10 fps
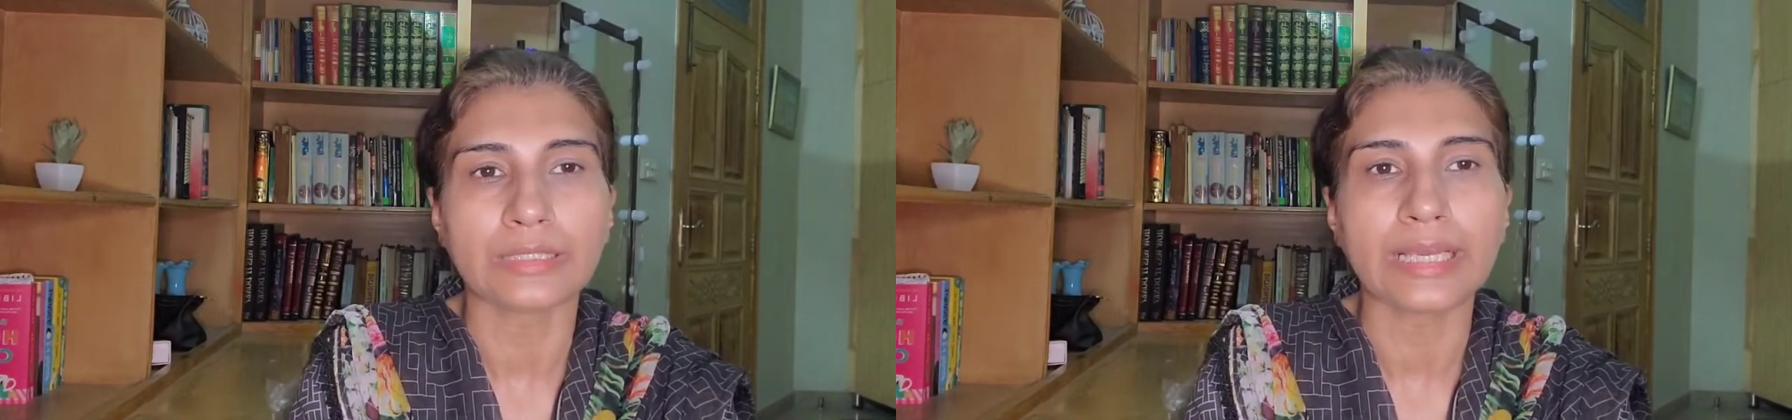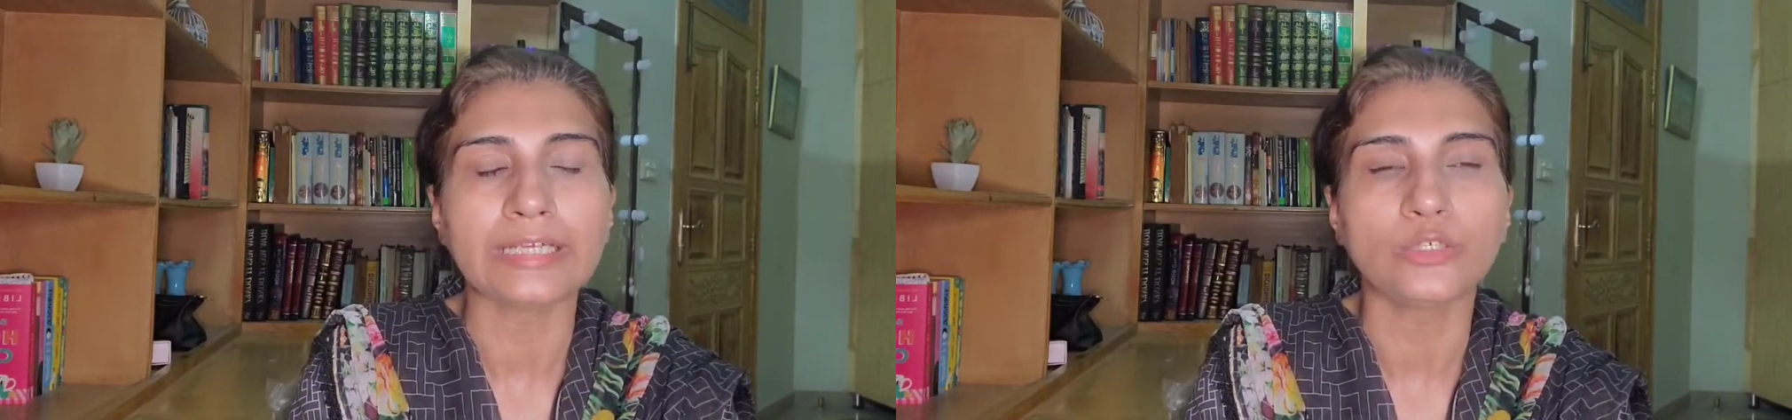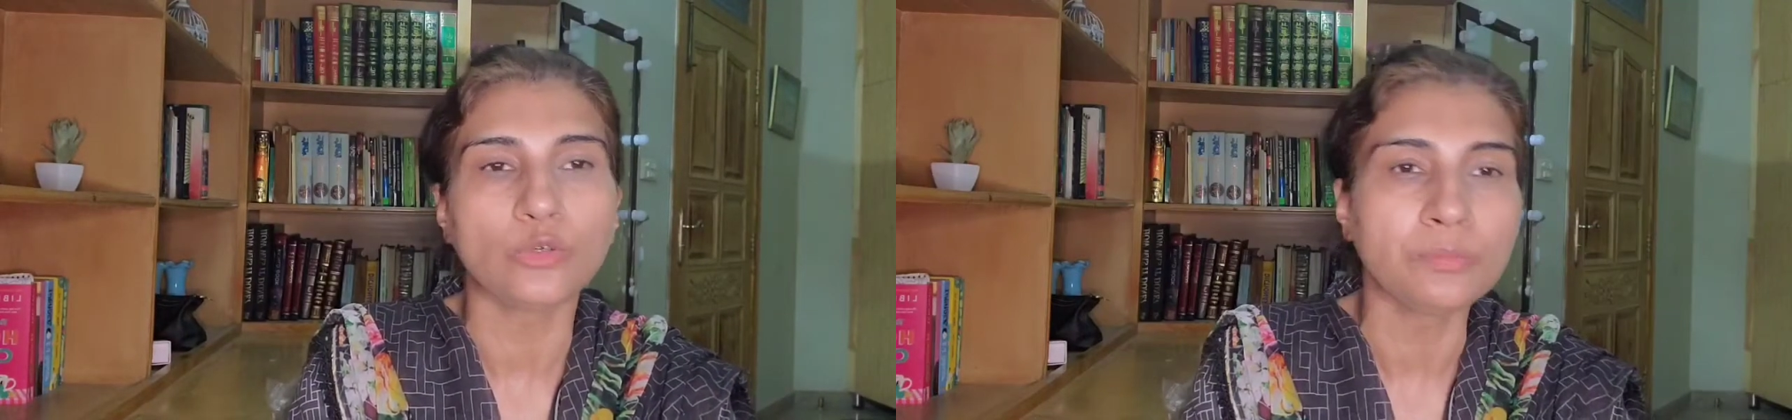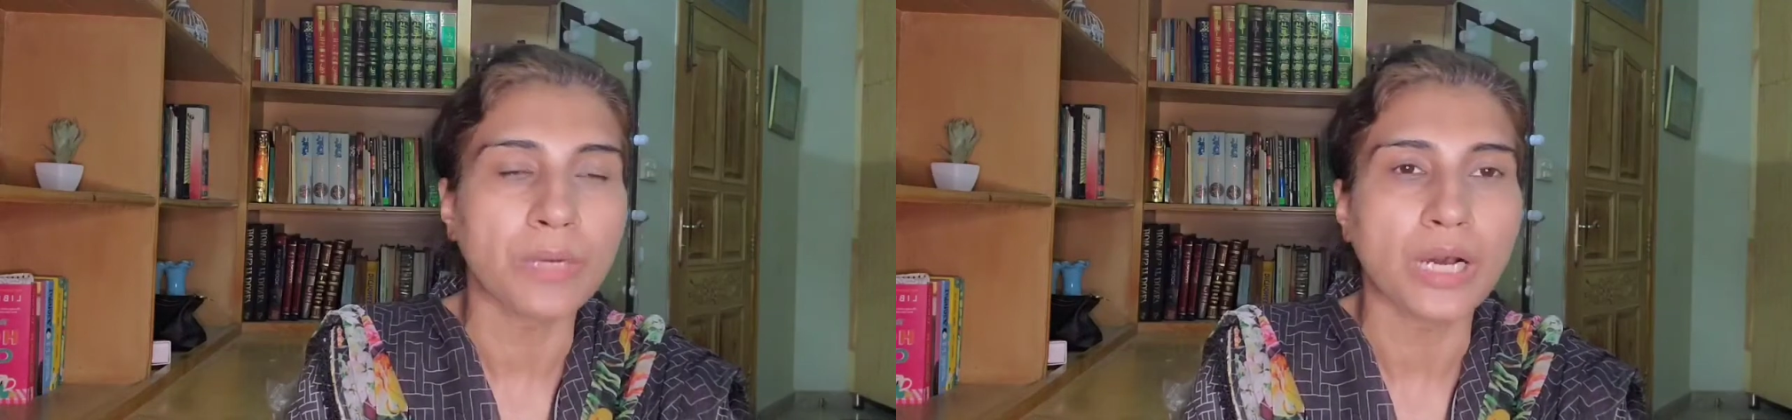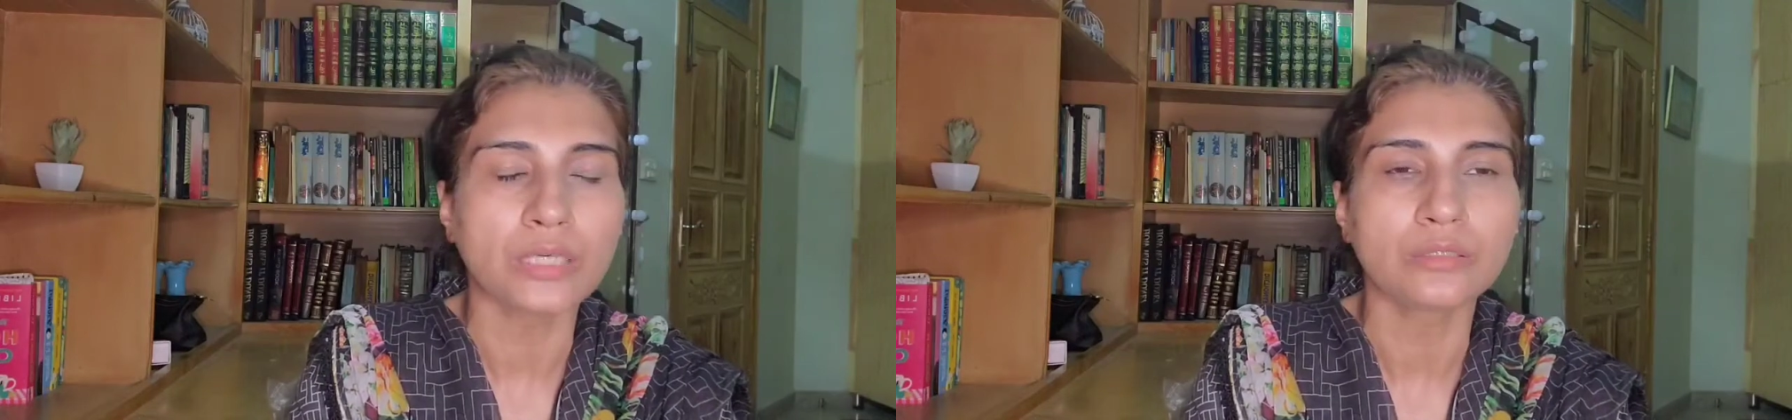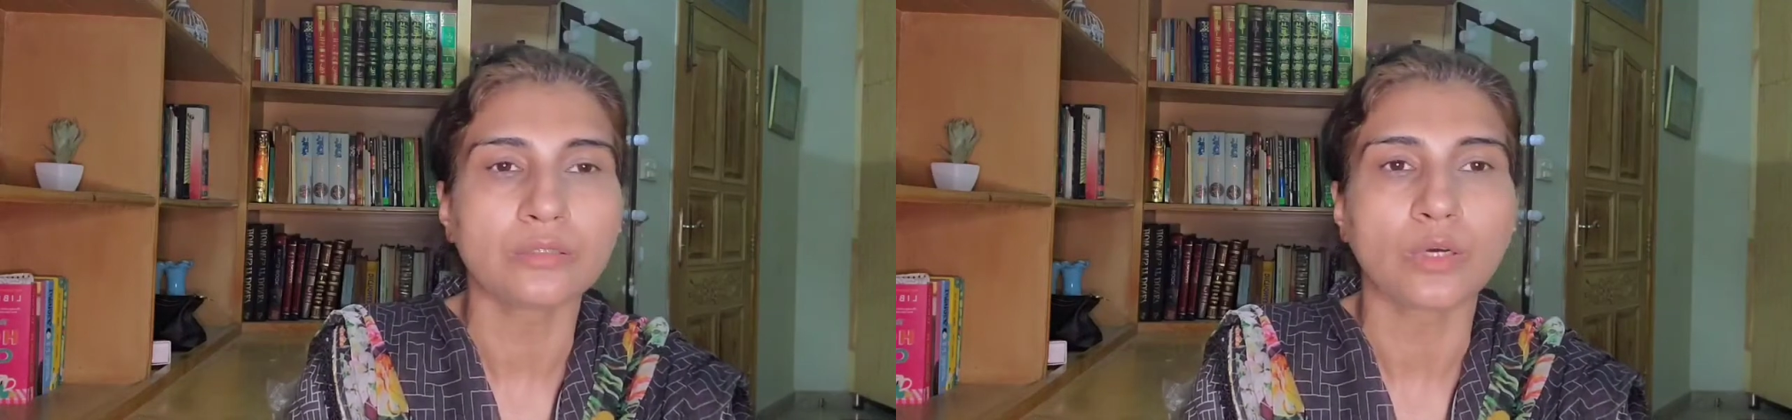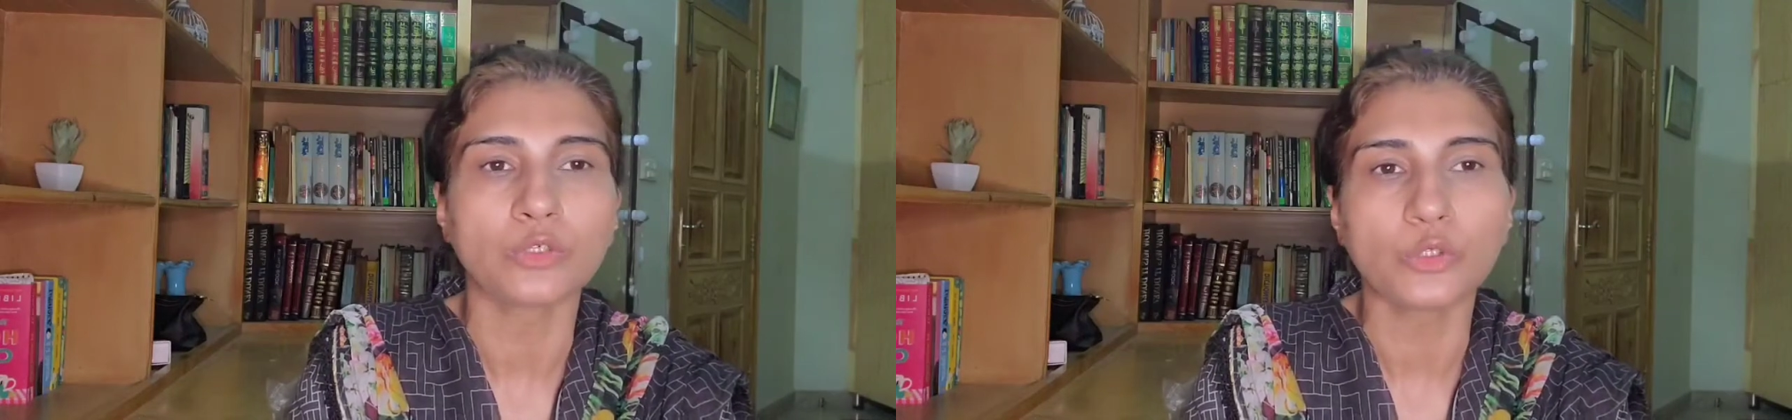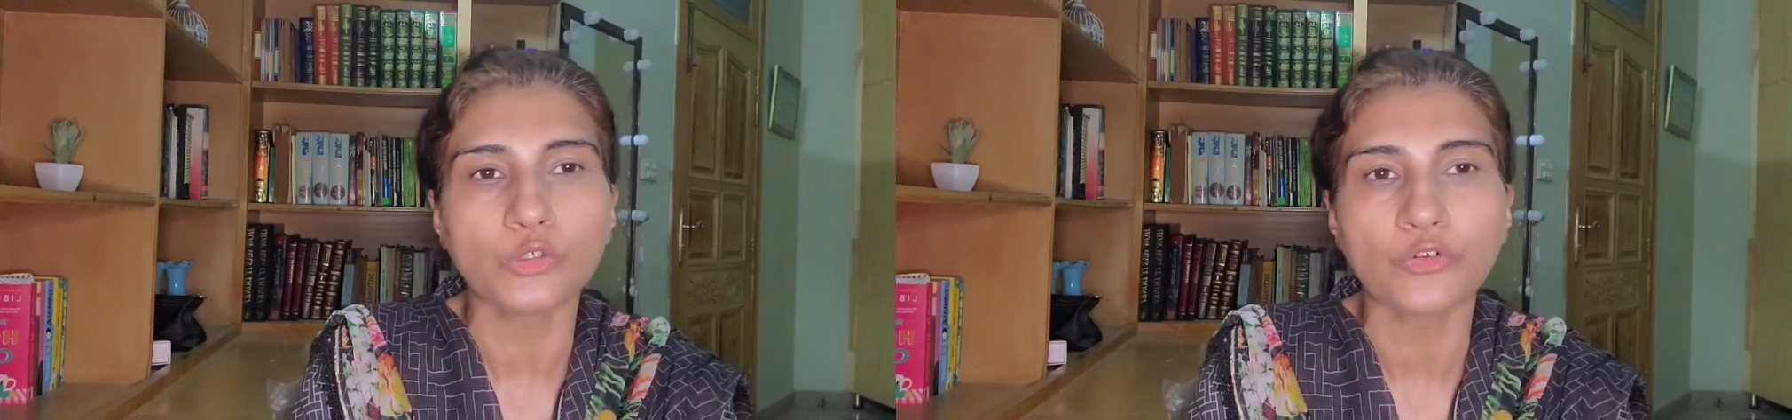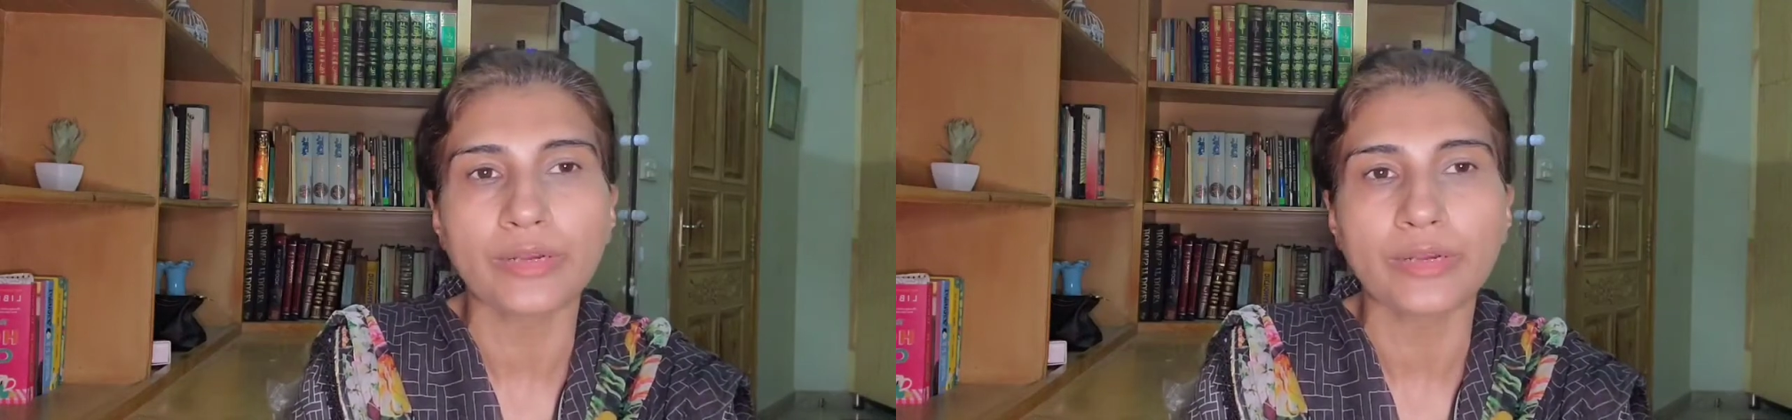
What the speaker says: get good marks or good